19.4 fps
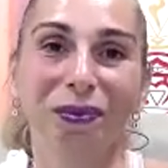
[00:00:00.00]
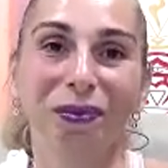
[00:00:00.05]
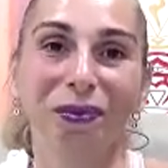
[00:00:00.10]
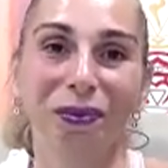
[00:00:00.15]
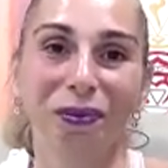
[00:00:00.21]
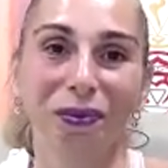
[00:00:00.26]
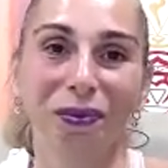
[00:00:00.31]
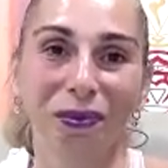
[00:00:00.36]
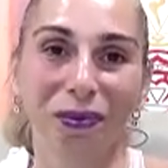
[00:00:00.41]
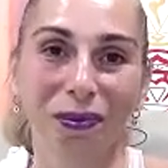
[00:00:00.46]

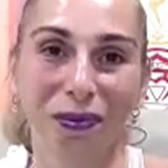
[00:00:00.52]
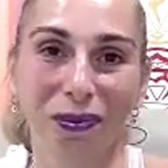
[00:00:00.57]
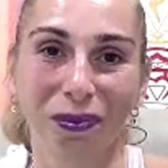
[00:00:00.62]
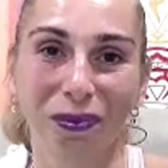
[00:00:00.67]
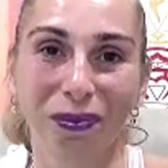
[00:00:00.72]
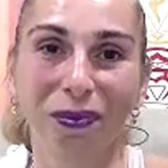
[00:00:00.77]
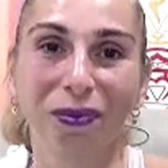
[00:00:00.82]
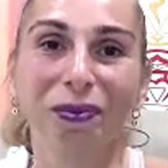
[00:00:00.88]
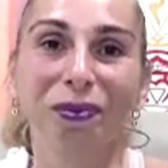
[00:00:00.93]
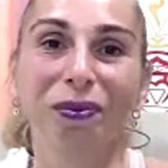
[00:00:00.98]

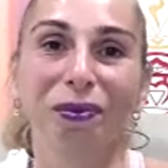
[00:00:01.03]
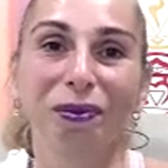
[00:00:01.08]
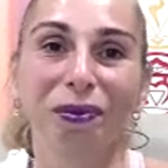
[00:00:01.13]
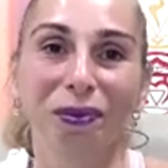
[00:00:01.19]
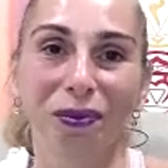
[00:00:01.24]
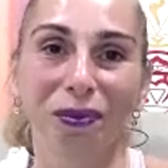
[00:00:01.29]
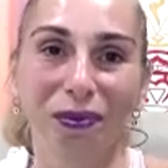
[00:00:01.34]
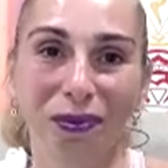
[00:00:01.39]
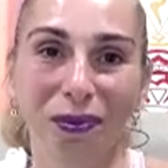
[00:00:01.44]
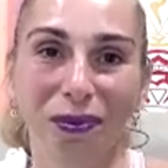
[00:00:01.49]

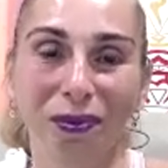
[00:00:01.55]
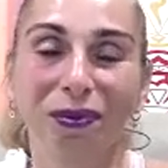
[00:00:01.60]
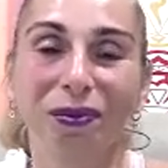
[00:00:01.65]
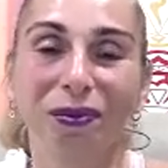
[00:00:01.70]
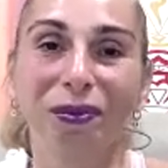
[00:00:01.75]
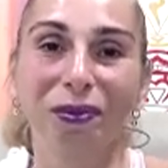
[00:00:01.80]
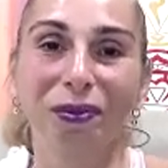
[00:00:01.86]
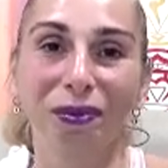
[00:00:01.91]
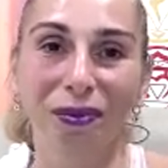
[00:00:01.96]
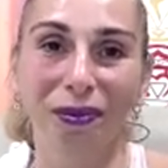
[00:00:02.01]

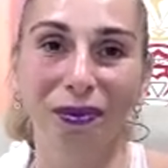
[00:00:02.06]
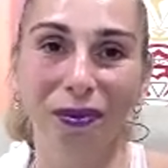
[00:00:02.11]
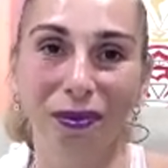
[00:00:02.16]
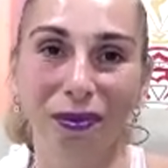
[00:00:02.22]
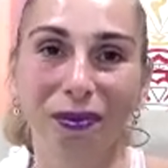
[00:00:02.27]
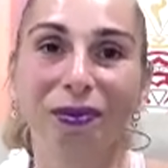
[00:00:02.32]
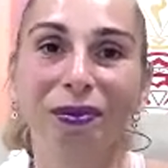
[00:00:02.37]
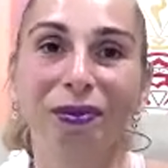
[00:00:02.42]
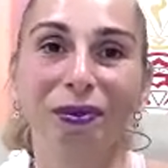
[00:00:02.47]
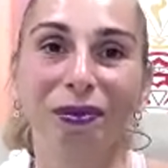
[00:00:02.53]

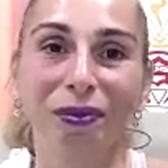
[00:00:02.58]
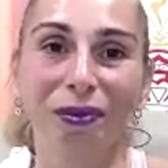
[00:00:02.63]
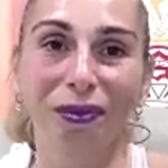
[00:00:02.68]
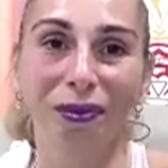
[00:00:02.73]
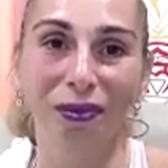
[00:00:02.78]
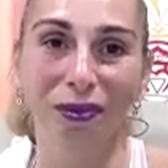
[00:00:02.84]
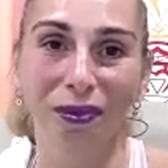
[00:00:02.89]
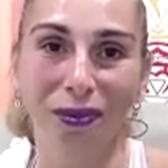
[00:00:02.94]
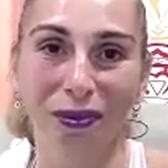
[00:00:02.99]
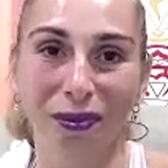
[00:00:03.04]

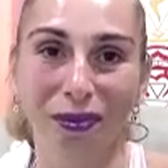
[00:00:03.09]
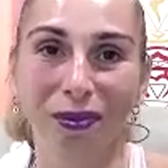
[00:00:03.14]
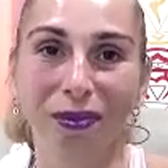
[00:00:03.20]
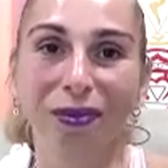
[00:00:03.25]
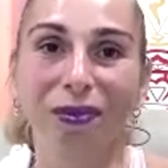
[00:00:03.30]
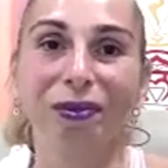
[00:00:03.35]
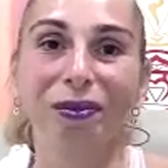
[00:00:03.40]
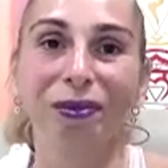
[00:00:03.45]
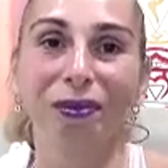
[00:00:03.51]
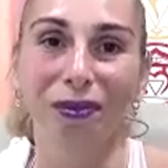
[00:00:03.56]

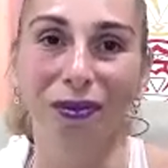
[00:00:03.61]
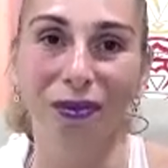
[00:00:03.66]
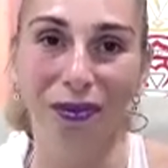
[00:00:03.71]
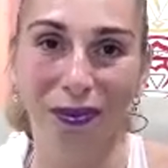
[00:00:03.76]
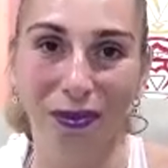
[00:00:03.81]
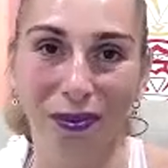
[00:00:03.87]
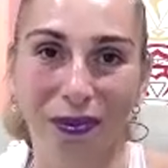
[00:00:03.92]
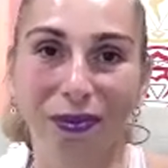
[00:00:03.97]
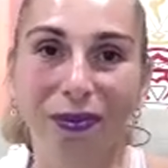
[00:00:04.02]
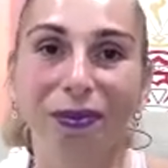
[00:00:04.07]

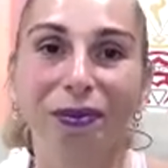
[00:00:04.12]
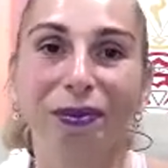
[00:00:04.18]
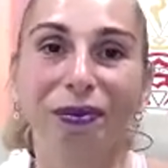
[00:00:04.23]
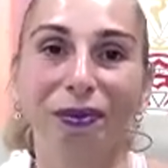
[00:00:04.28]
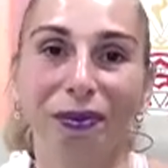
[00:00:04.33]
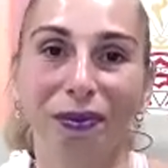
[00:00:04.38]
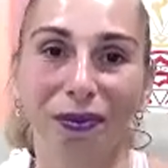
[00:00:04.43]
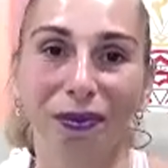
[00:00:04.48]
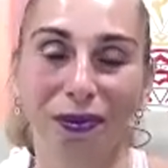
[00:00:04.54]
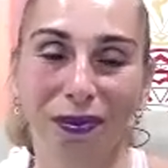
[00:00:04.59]

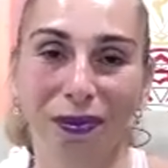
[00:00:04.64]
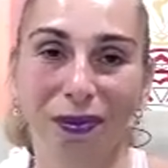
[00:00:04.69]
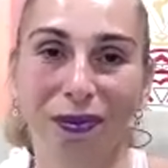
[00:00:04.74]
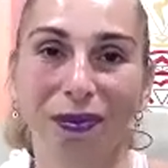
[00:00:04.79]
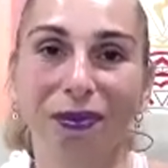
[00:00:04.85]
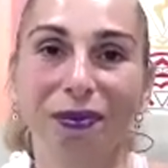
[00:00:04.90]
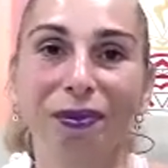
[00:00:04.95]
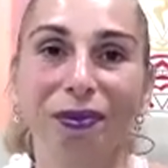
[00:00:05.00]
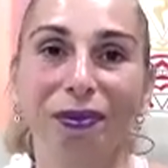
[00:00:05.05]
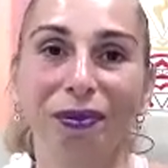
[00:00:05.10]

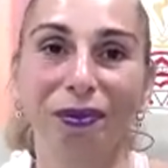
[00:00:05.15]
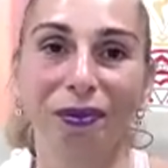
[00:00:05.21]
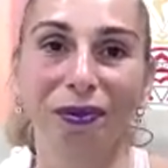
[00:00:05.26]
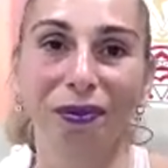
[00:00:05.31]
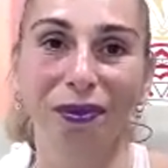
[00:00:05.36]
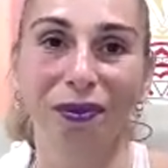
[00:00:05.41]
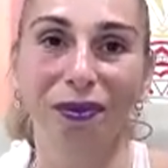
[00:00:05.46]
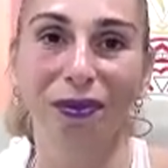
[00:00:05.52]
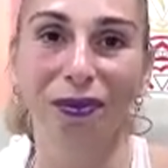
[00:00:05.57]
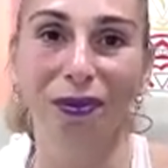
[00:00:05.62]

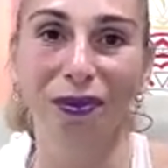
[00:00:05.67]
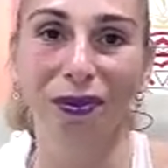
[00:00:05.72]
[no speech]